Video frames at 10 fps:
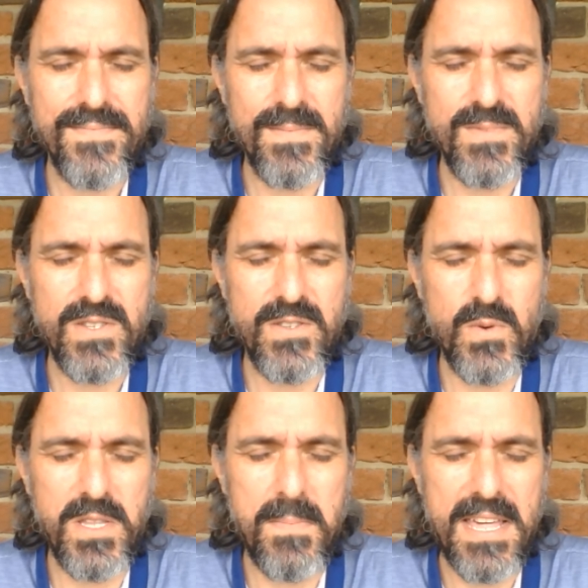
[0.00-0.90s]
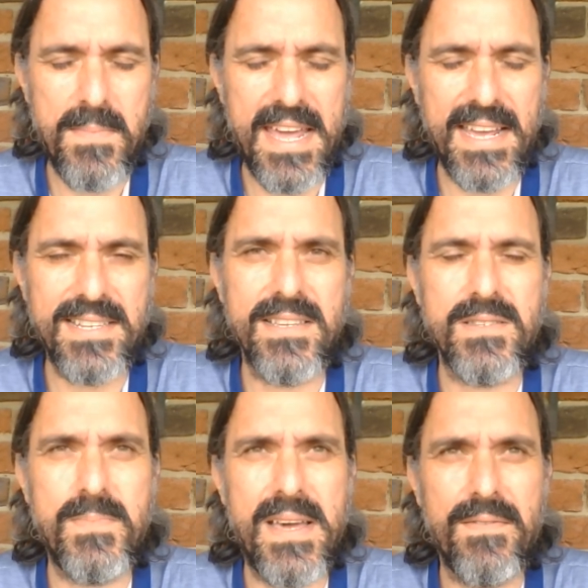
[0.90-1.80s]
just doing the mathematics.
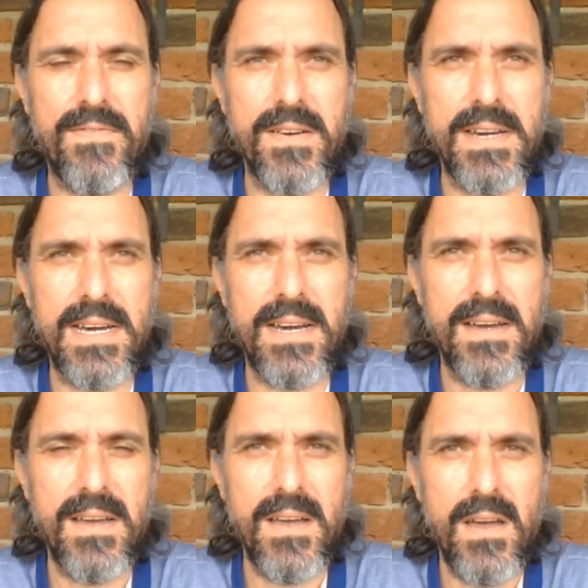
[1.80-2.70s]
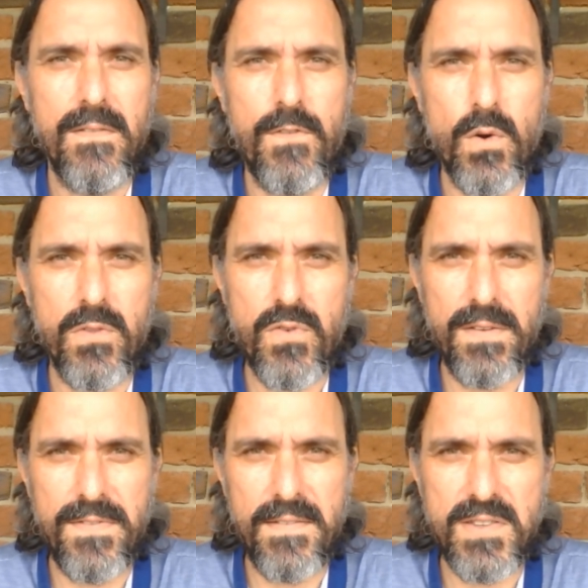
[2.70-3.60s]
It's about 4
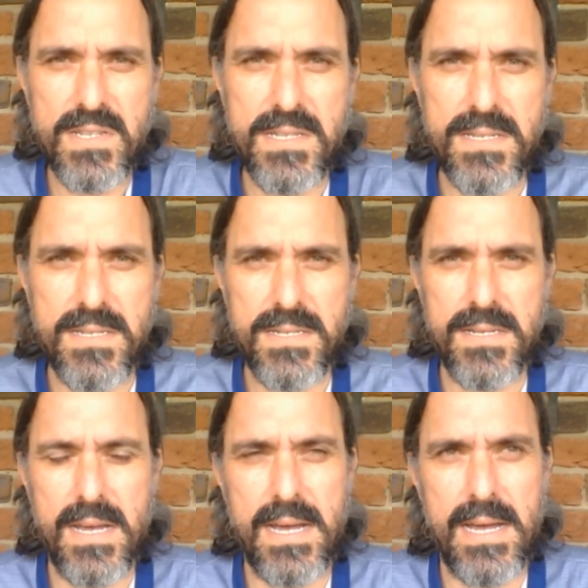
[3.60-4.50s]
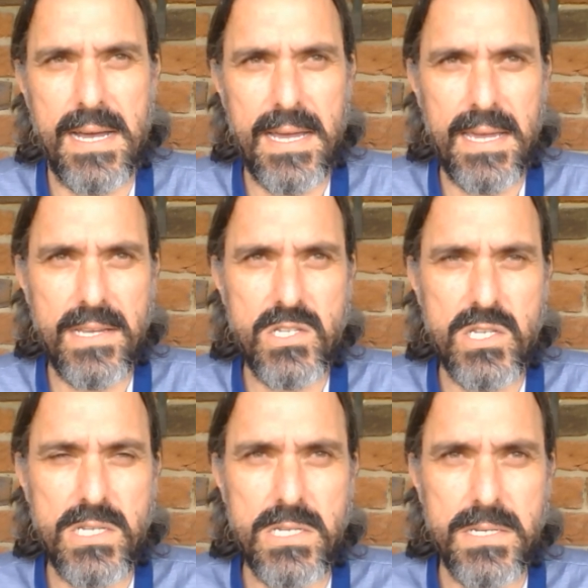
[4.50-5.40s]
3/5
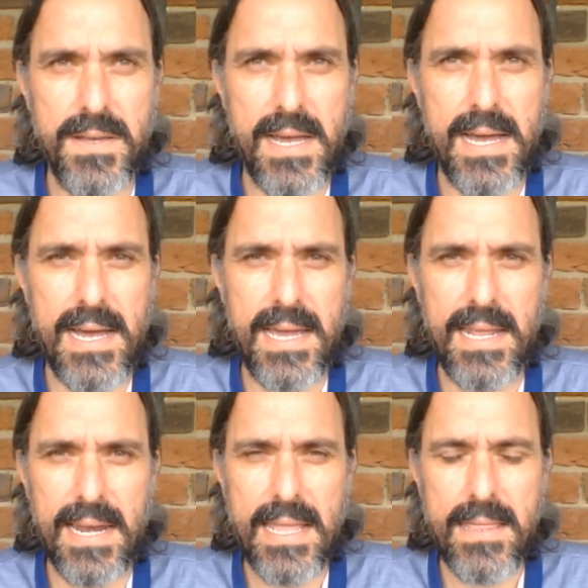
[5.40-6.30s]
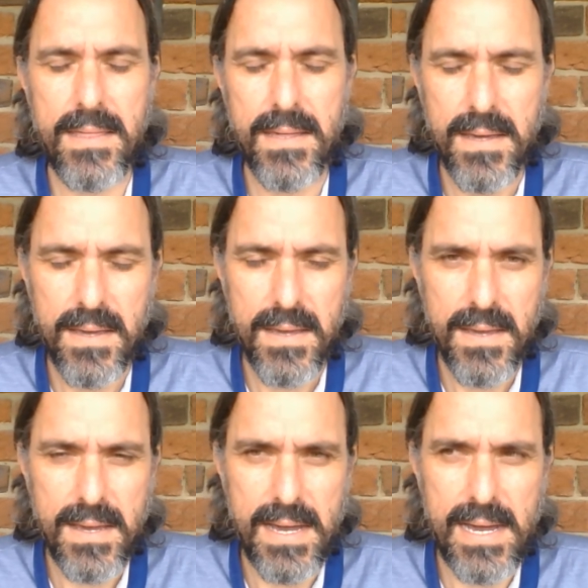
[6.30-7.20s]
inches in length,
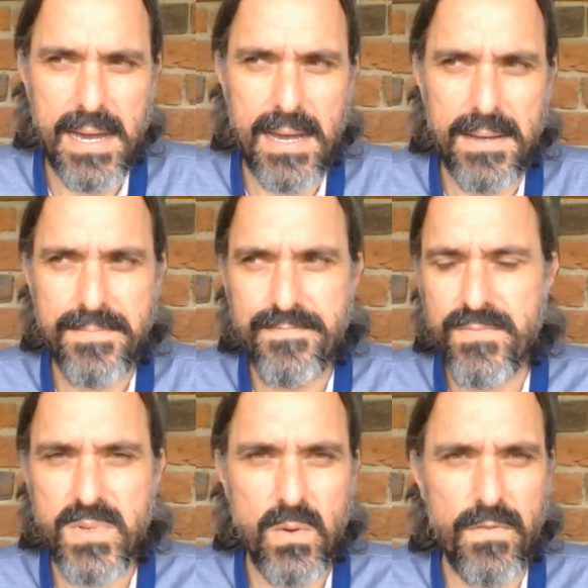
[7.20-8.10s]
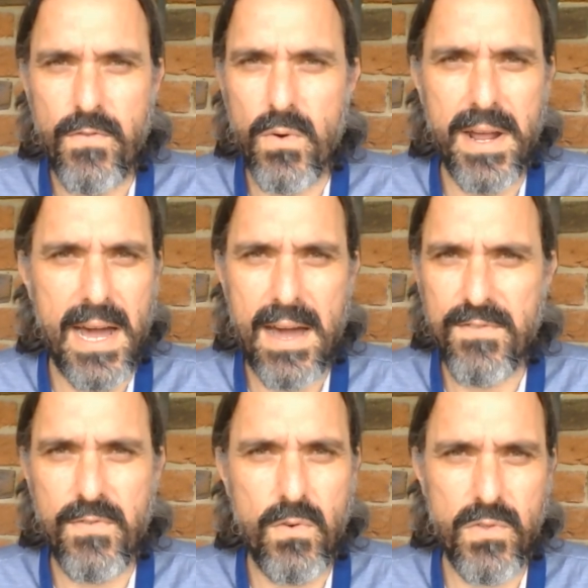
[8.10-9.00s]
so
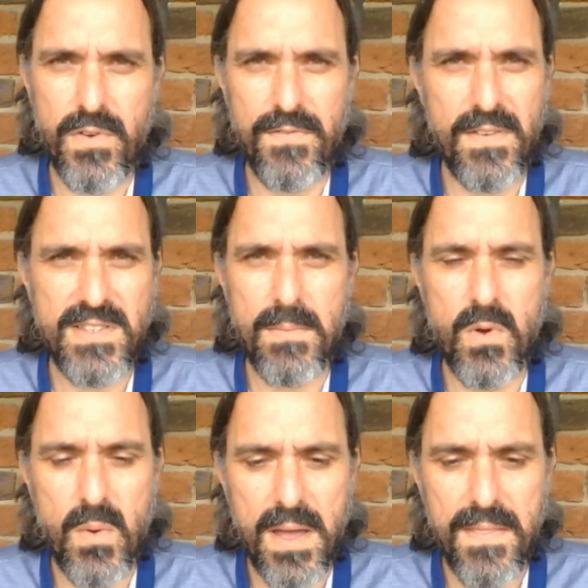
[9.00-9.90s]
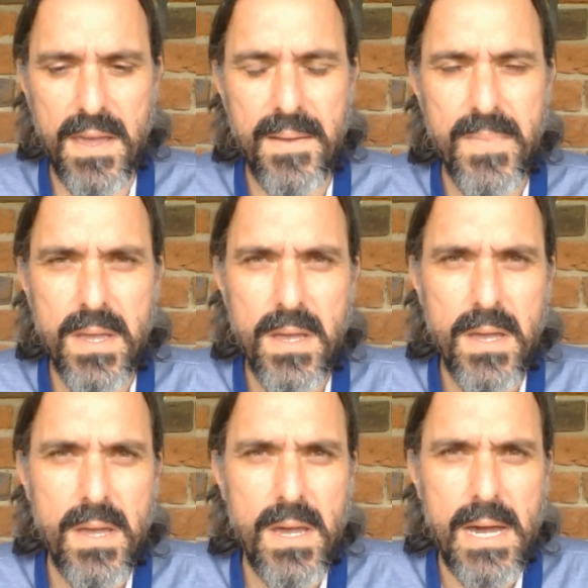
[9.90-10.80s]
4.5, 4 3/5, somewhere around there.
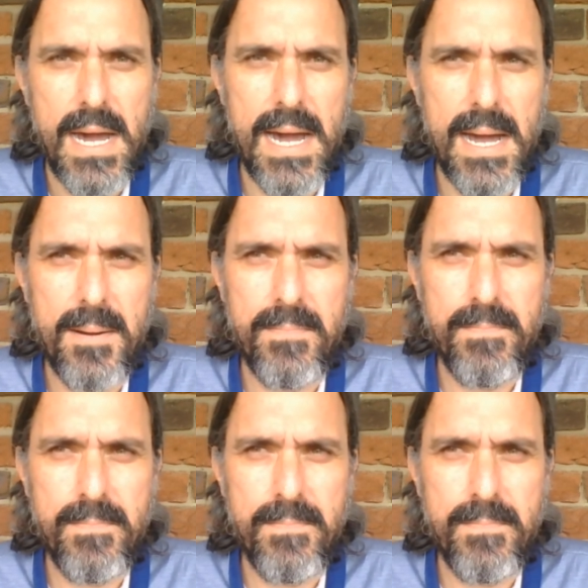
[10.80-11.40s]
Now,